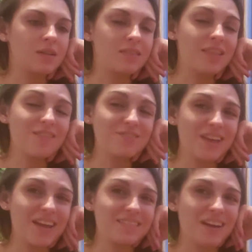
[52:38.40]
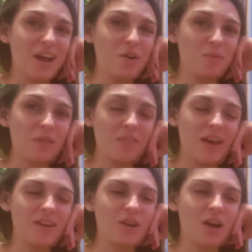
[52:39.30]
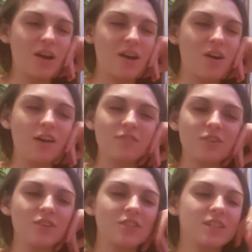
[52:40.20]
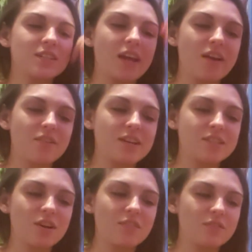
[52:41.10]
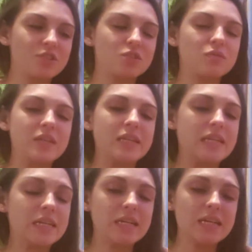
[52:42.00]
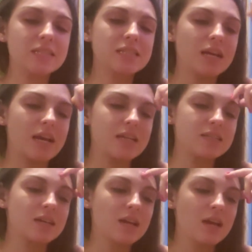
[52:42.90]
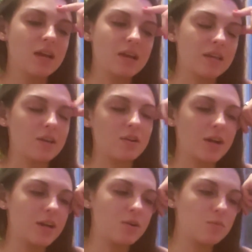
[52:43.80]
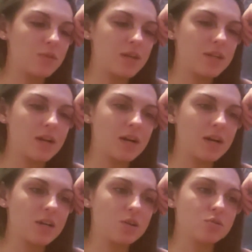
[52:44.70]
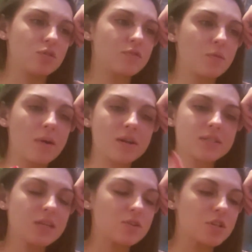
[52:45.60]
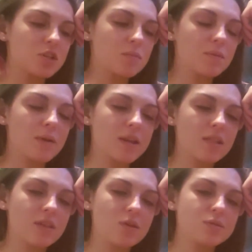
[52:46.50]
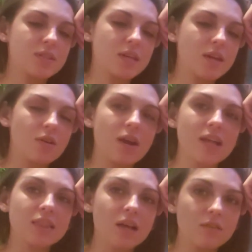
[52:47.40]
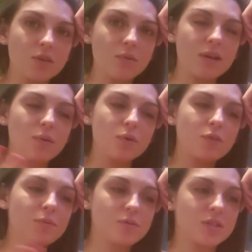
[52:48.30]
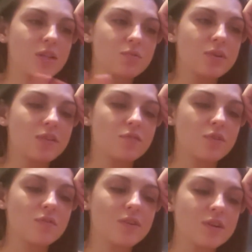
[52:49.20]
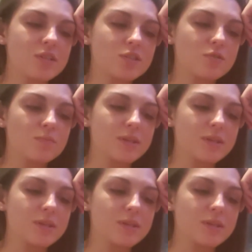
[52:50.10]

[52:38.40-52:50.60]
Lovely. I hope that offered you the needed insight here. I hope that you don't feel boxed in or determined by anything you see here. I love you, and I will post another reading for you very soon.